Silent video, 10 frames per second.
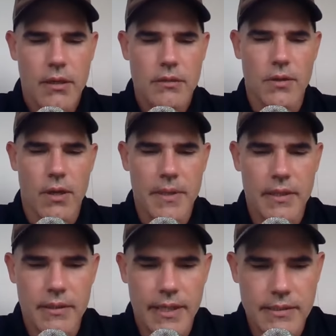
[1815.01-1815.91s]
So, I
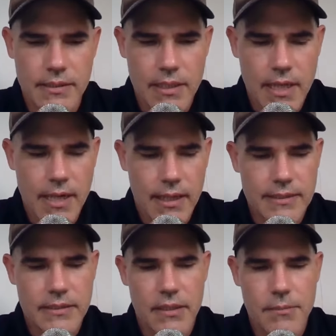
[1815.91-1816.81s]
mean, it's
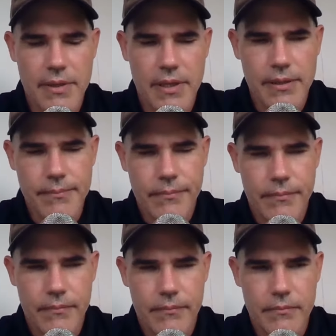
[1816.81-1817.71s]
going to be
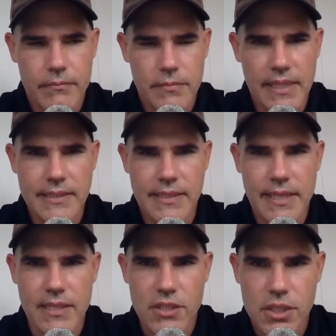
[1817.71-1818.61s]

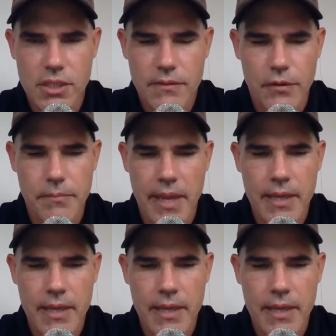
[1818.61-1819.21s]
easy-ish for Maine,